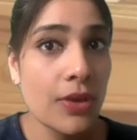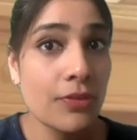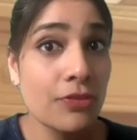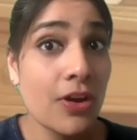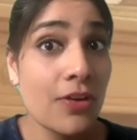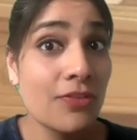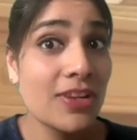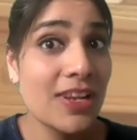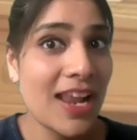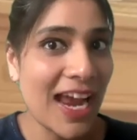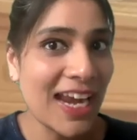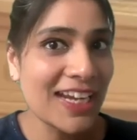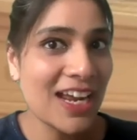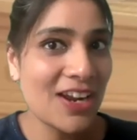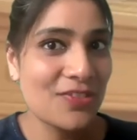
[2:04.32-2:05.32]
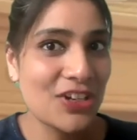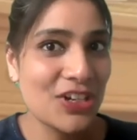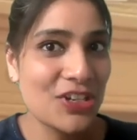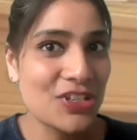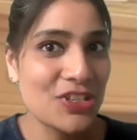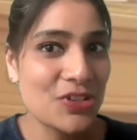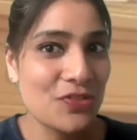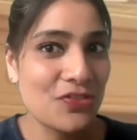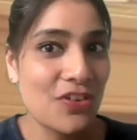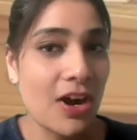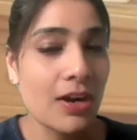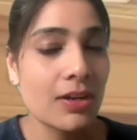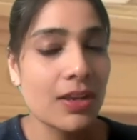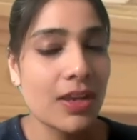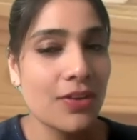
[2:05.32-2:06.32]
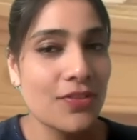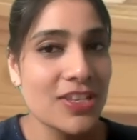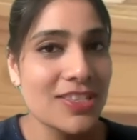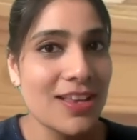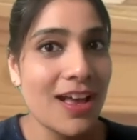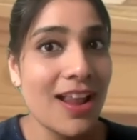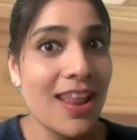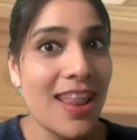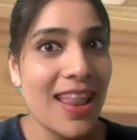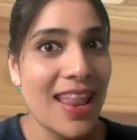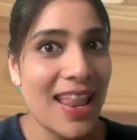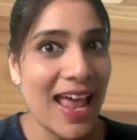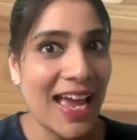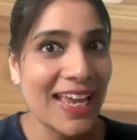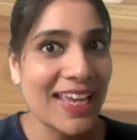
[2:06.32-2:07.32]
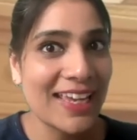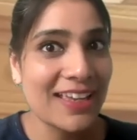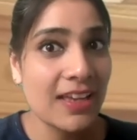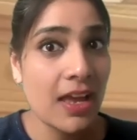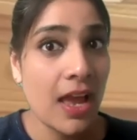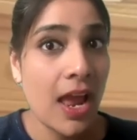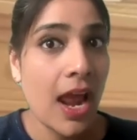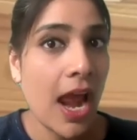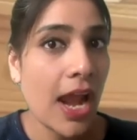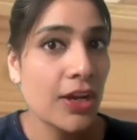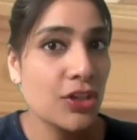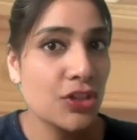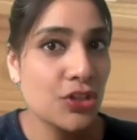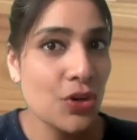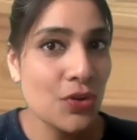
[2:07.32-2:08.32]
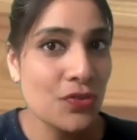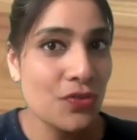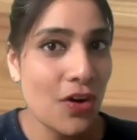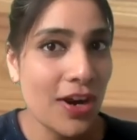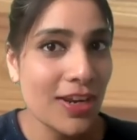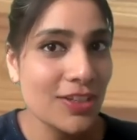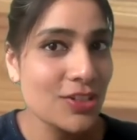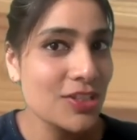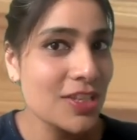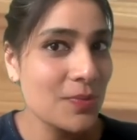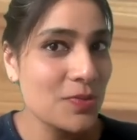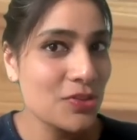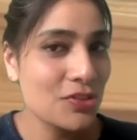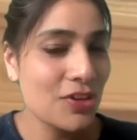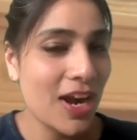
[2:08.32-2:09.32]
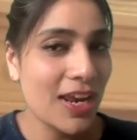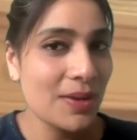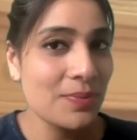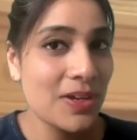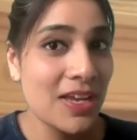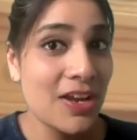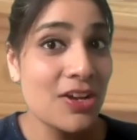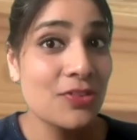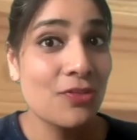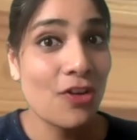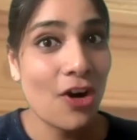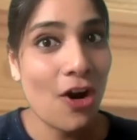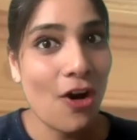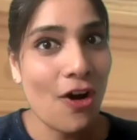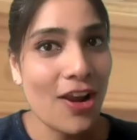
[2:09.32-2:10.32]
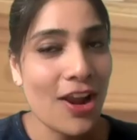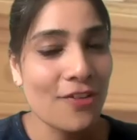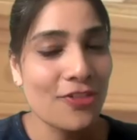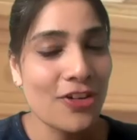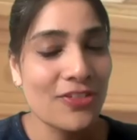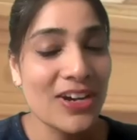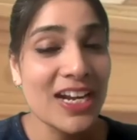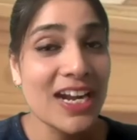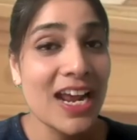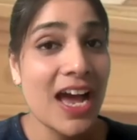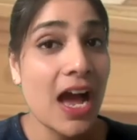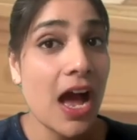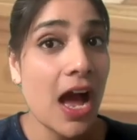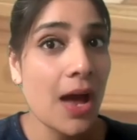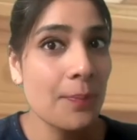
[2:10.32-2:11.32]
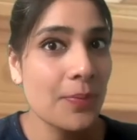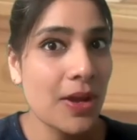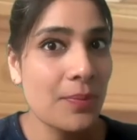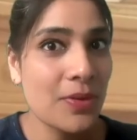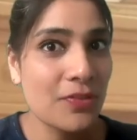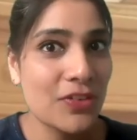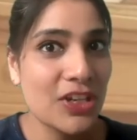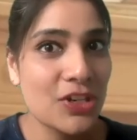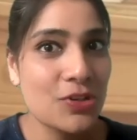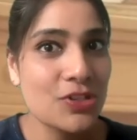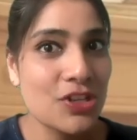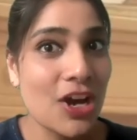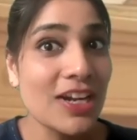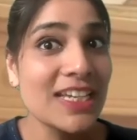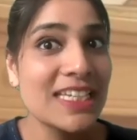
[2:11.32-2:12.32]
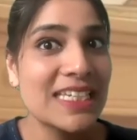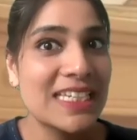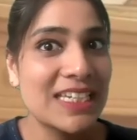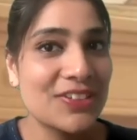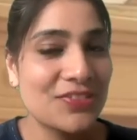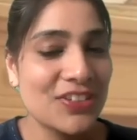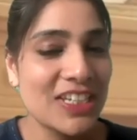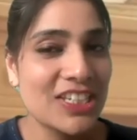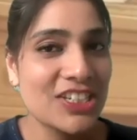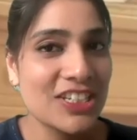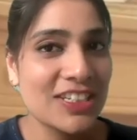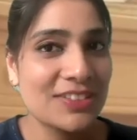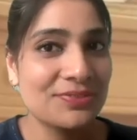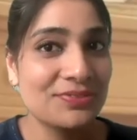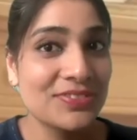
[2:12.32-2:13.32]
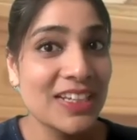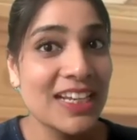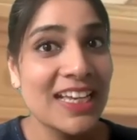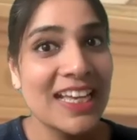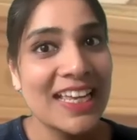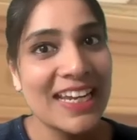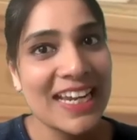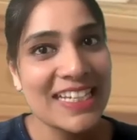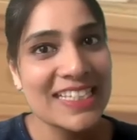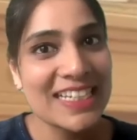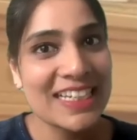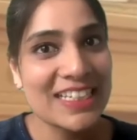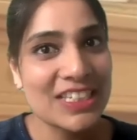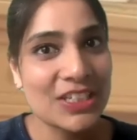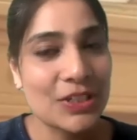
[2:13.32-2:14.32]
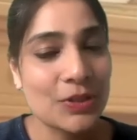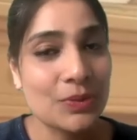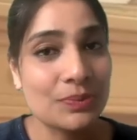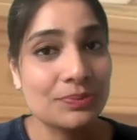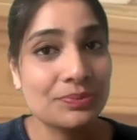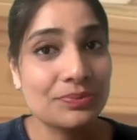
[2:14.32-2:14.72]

if you have liked our video so far, give us a like and don't forget to subscribe for all of our upcoming videos on division. Let's continue.